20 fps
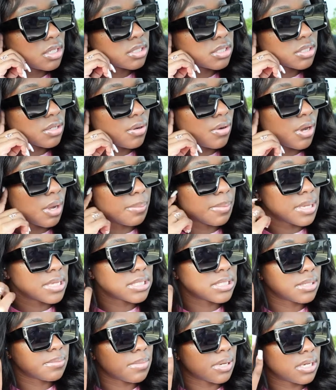So I'm
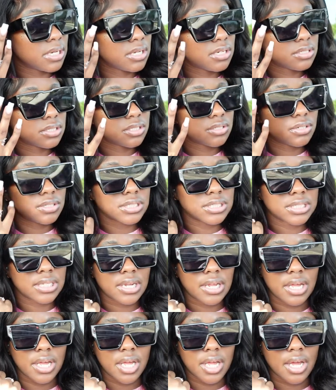getting my nails done
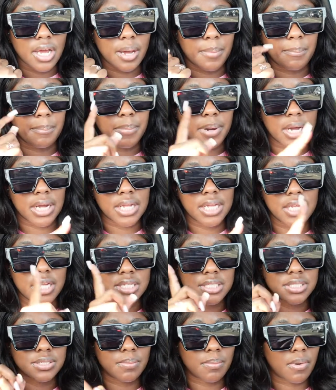today. I'm
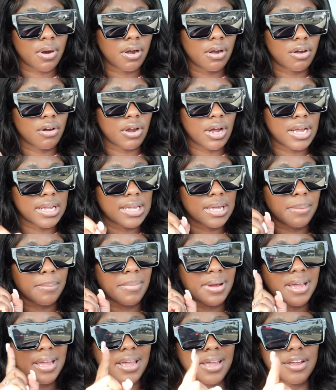packing tomorrow. I get
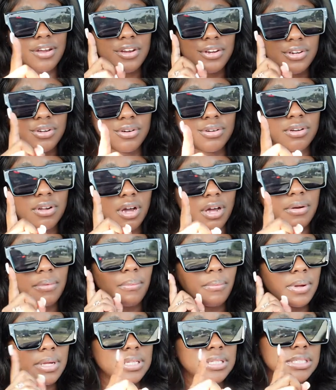my hair done
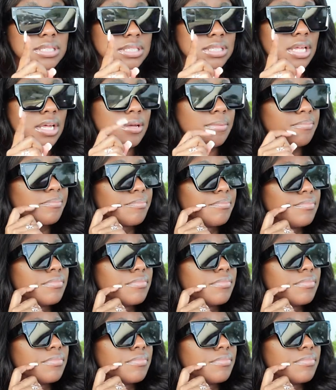on Wednesday.